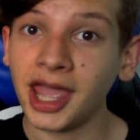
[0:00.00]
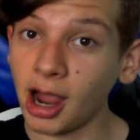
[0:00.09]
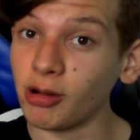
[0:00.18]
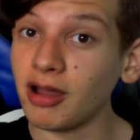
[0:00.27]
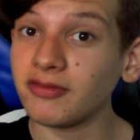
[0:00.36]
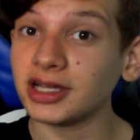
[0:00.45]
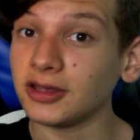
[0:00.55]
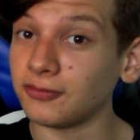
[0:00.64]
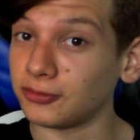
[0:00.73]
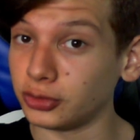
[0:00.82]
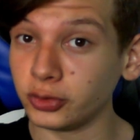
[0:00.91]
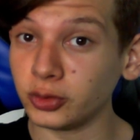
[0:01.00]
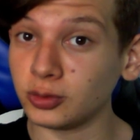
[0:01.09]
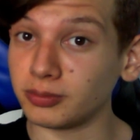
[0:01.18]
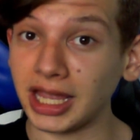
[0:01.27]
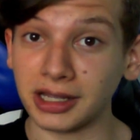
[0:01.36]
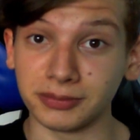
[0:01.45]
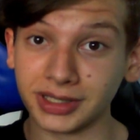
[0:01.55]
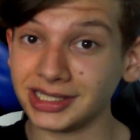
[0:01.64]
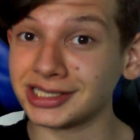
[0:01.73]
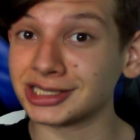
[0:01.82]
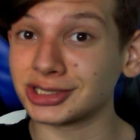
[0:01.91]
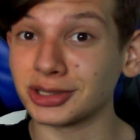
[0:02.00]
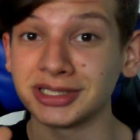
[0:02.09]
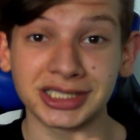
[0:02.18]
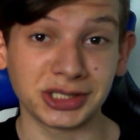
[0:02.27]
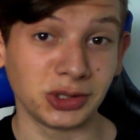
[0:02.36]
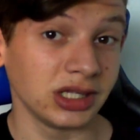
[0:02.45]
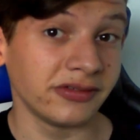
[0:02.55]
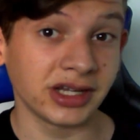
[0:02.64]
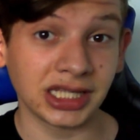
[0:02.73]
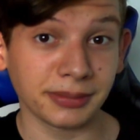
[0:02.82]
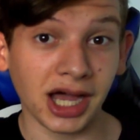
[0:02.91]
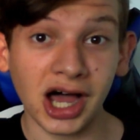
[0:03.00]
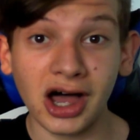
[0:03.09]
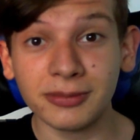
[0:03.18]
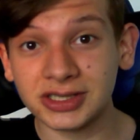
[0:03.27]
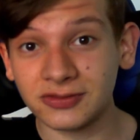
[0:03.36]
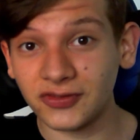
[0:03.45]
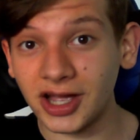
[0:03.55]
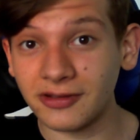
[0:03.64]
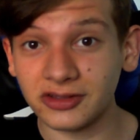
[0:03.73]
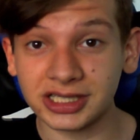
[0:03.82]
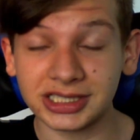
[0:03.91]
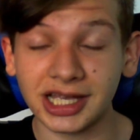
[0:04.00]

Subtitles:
However, if you make millions from this and you're living in the Bahamas in 5 years,